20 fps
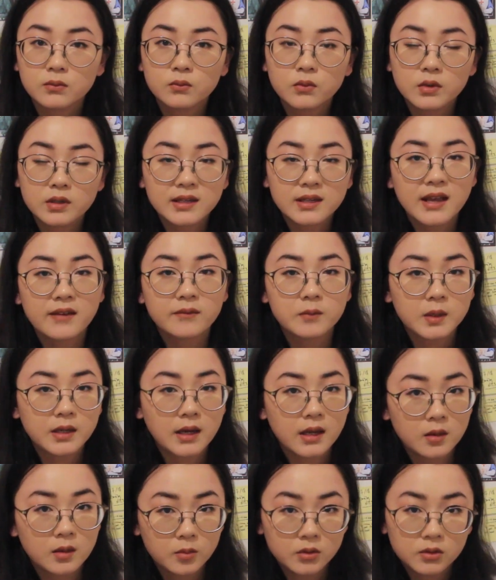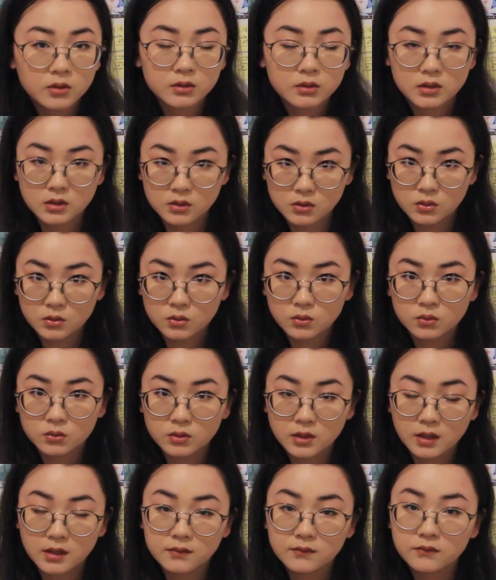wouldn't have been able
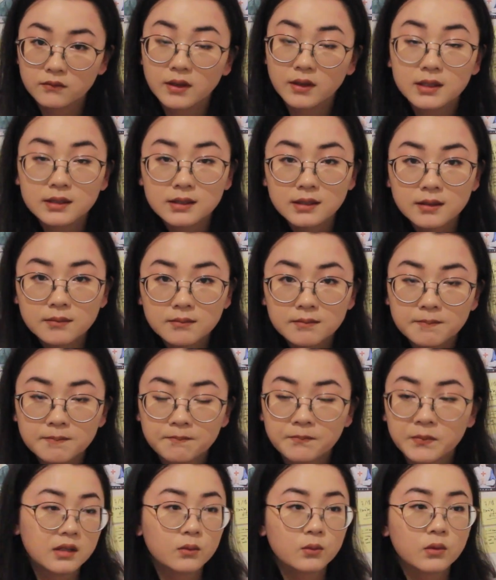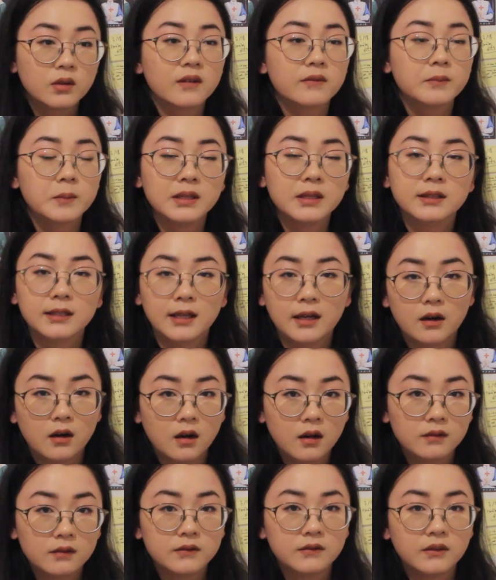to convict him, he would have been let
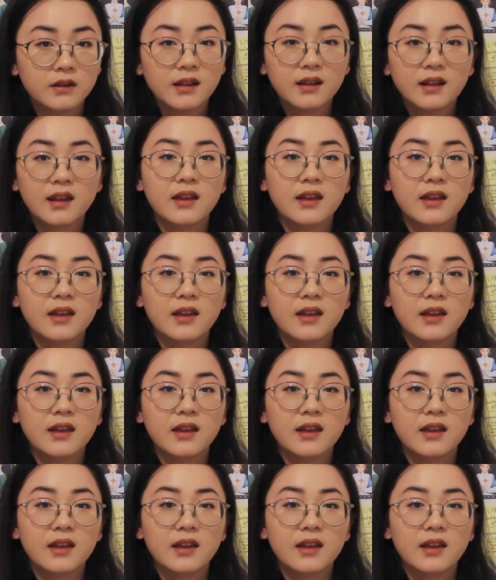off,